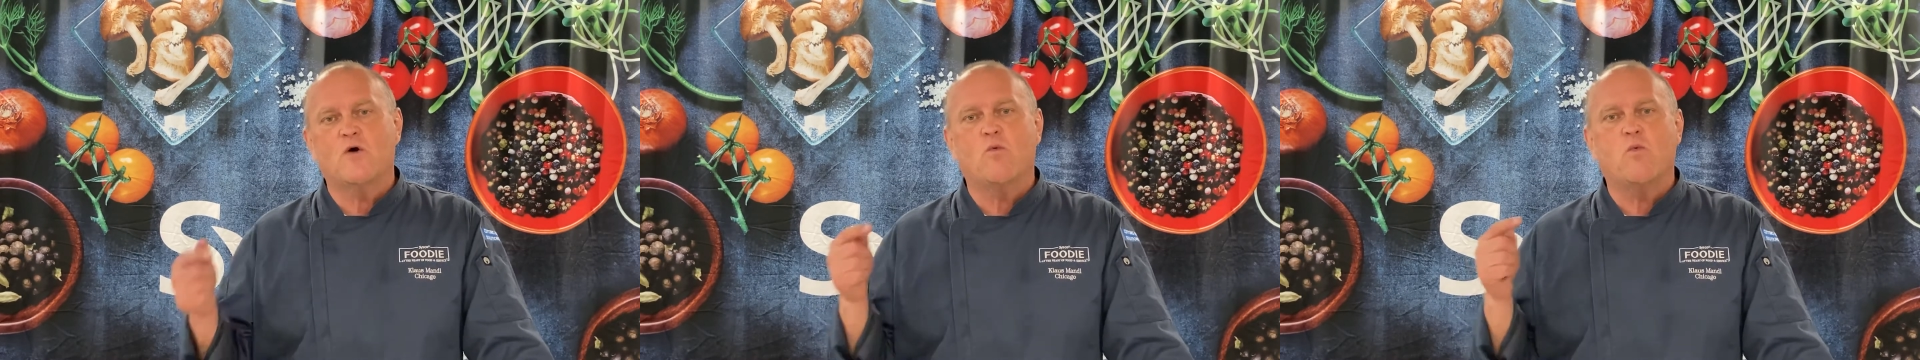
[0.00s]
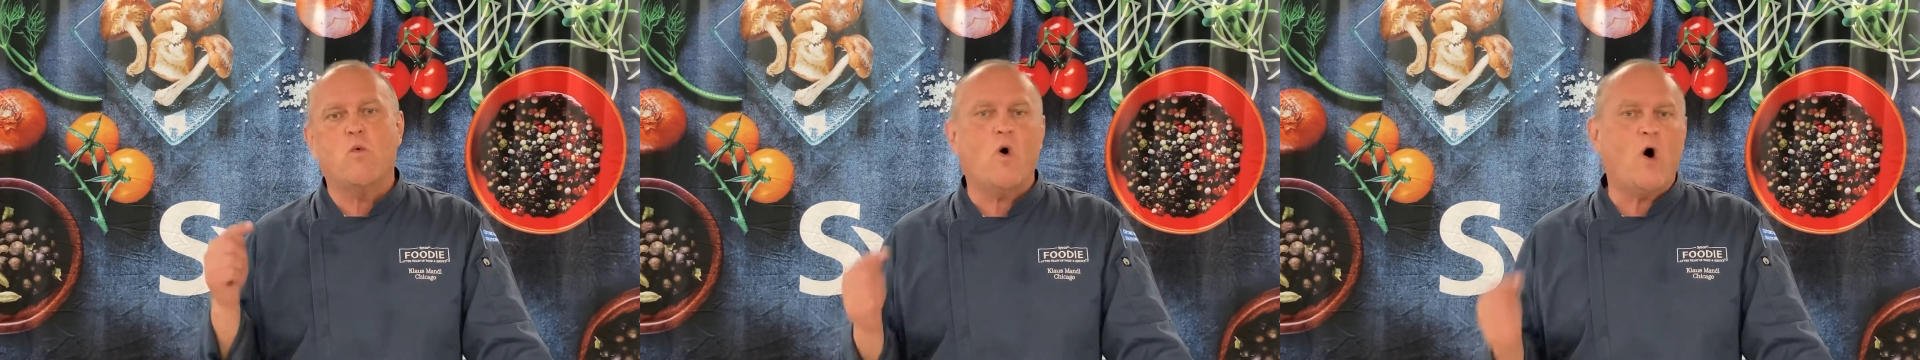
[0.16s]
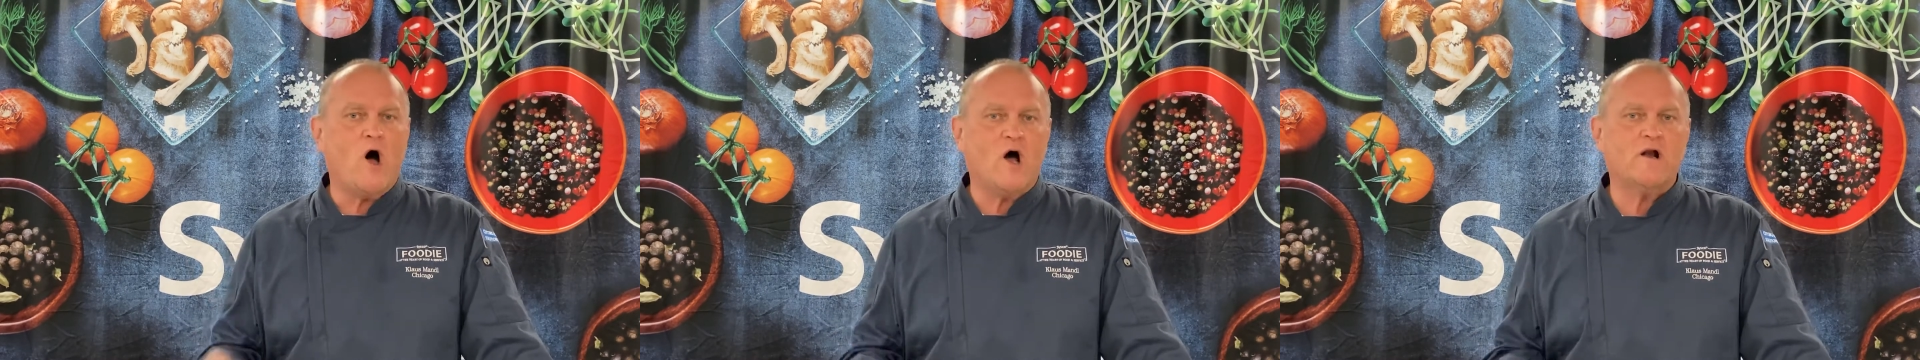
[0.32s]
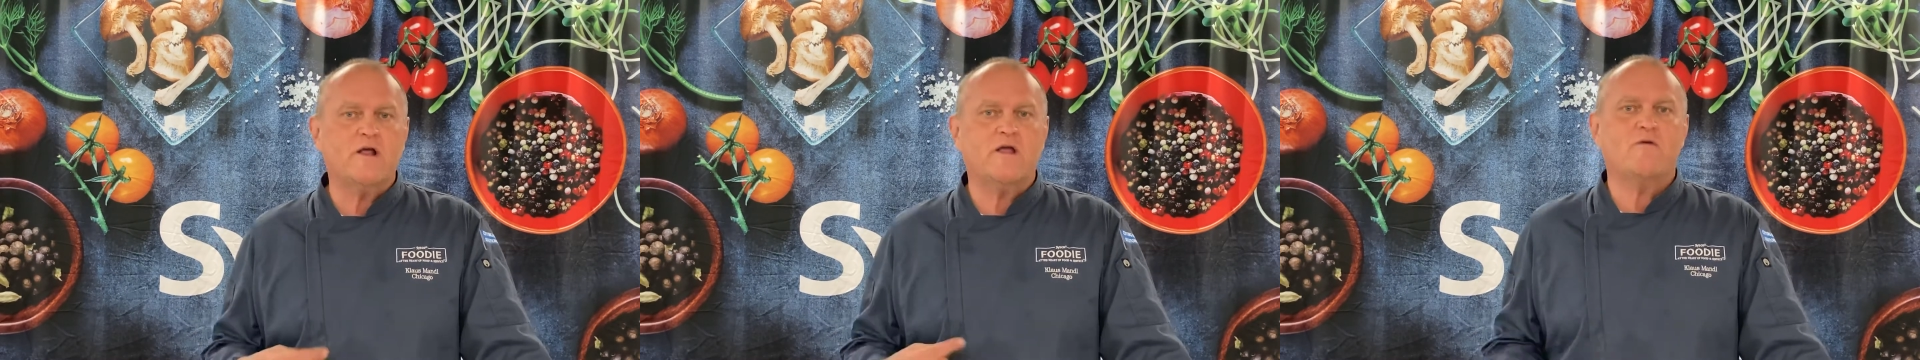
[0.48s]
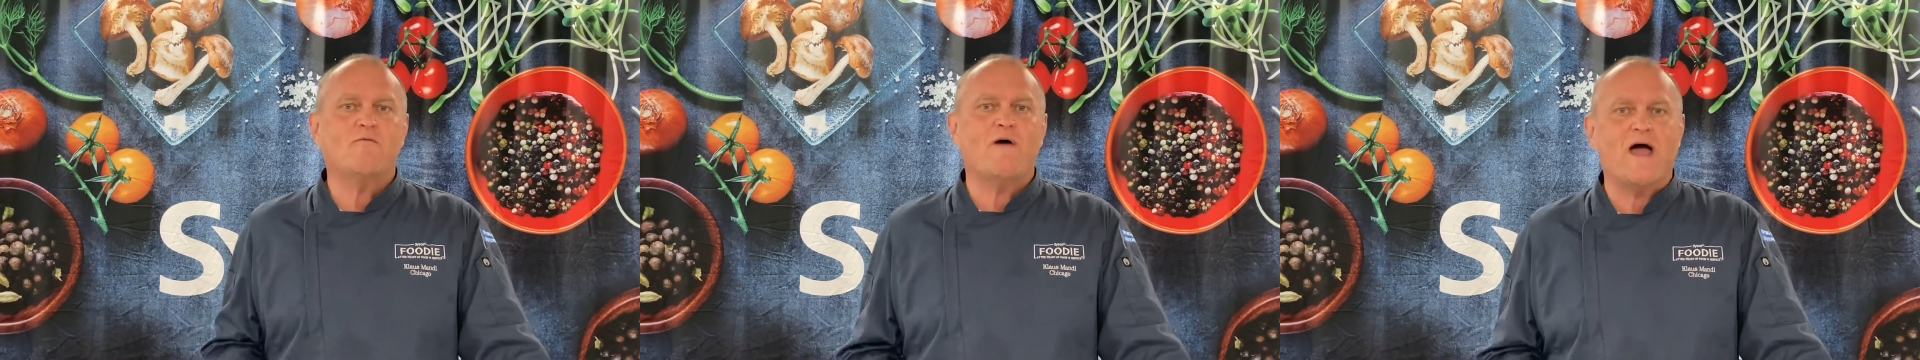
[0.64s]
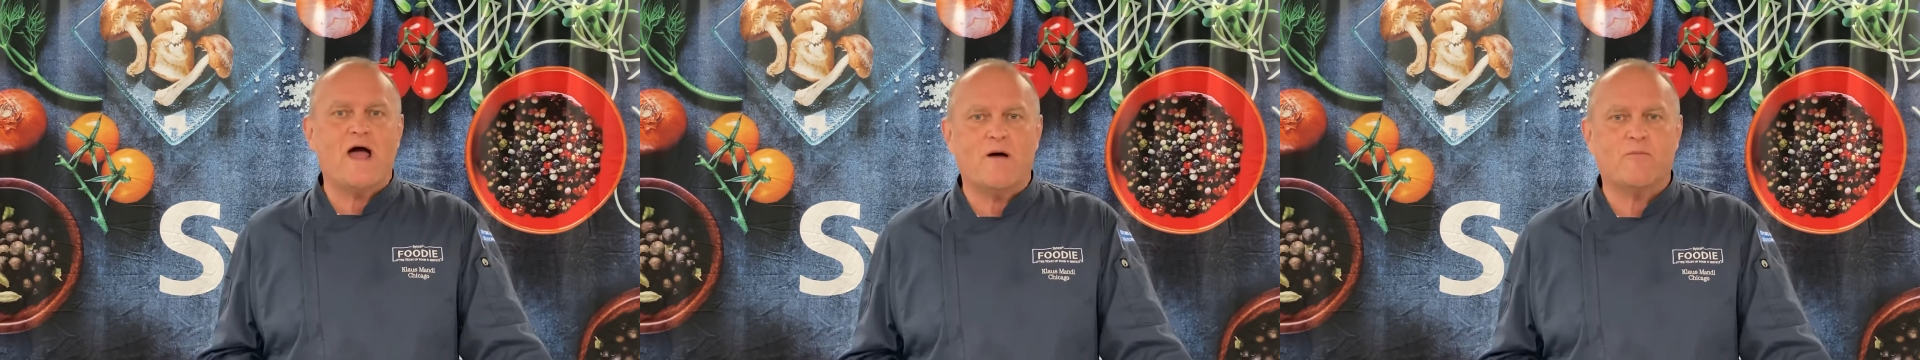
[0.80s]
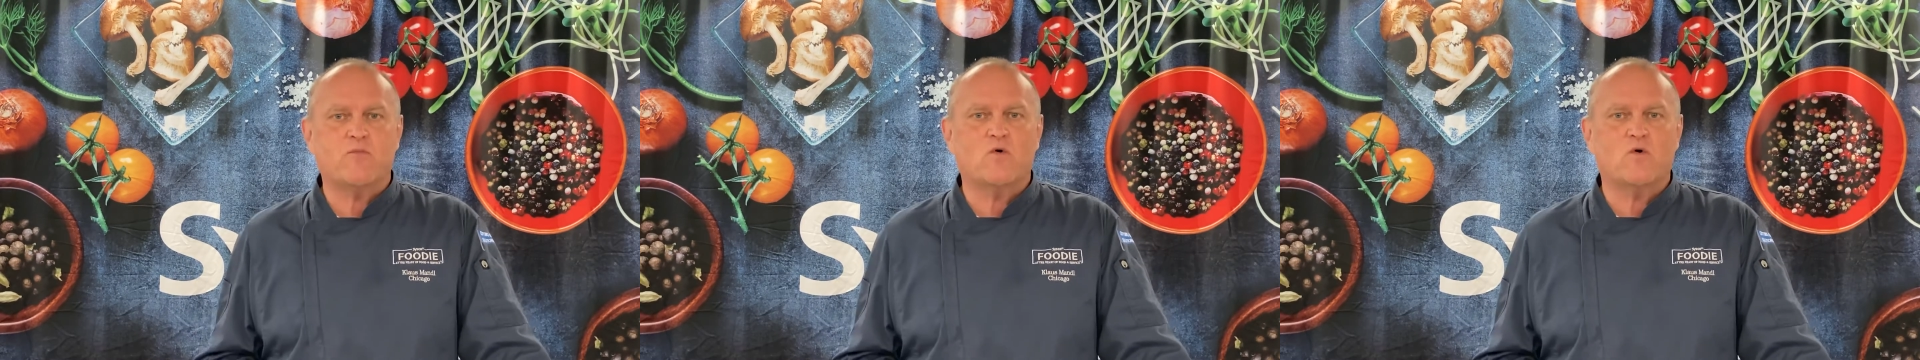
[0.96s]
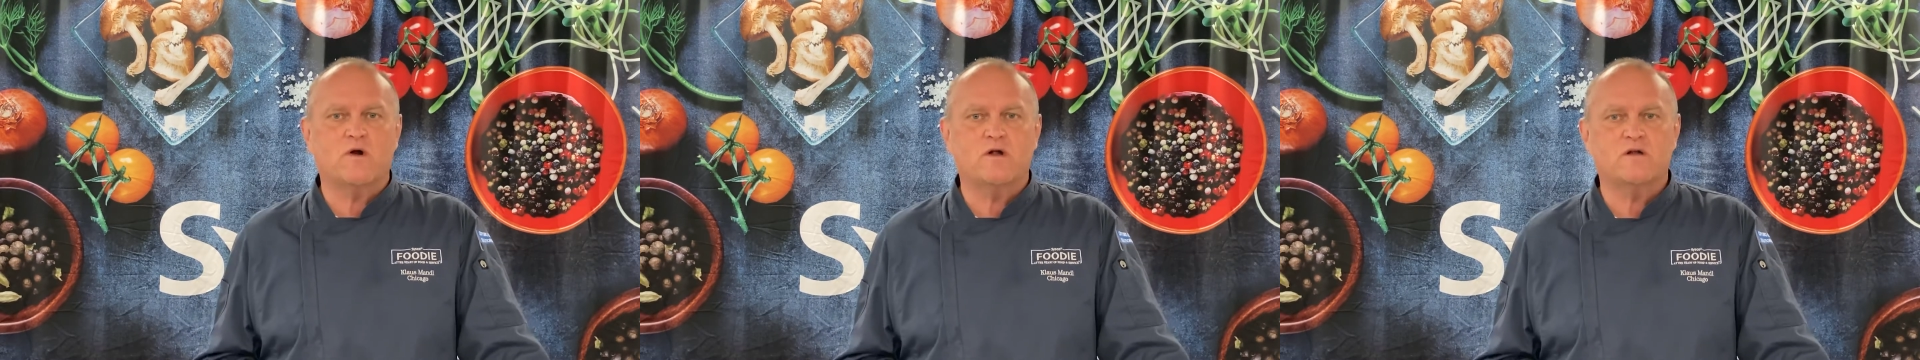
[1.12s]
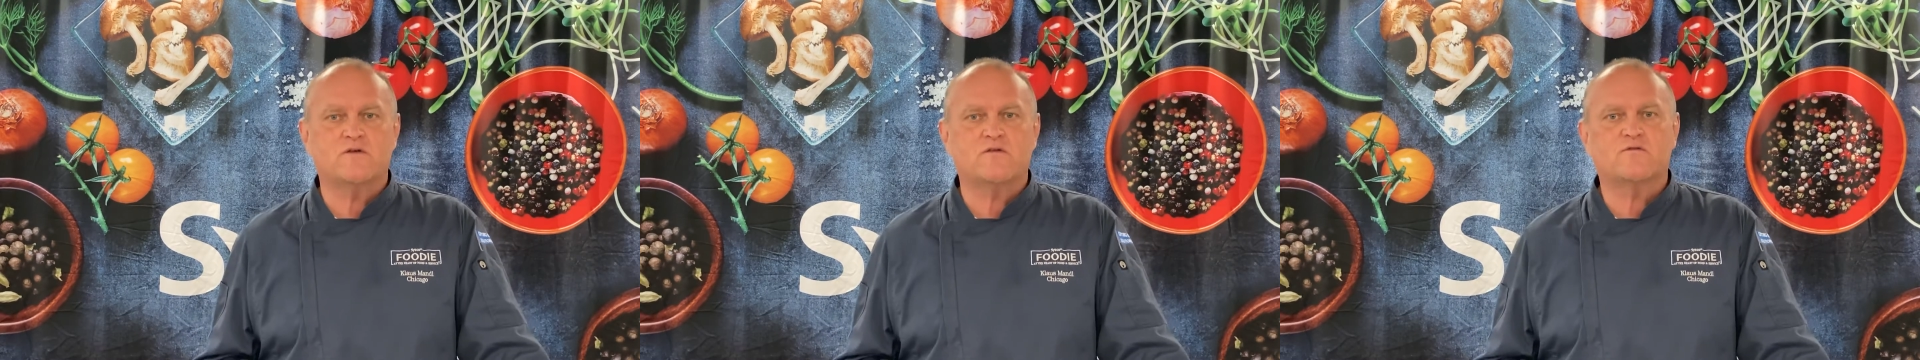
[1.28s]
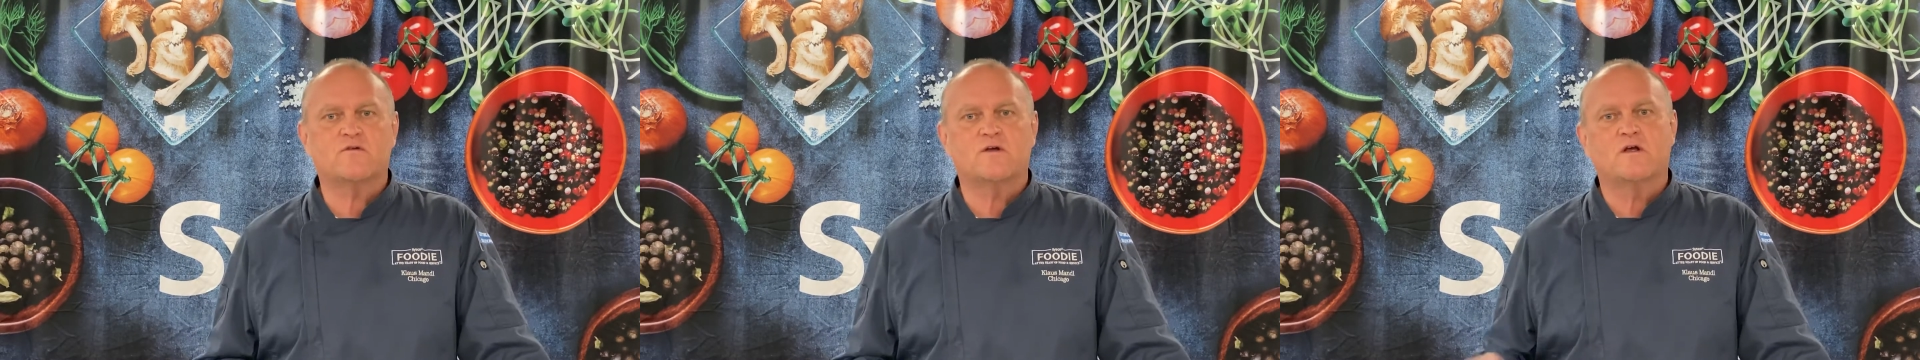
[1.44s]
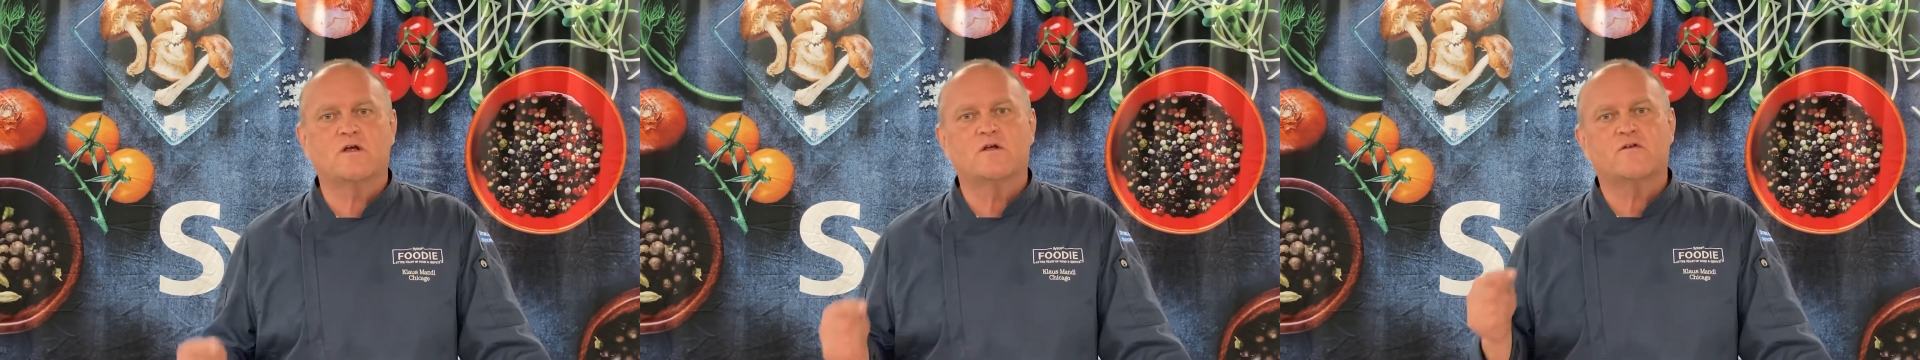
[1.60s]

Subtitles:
water evaporates,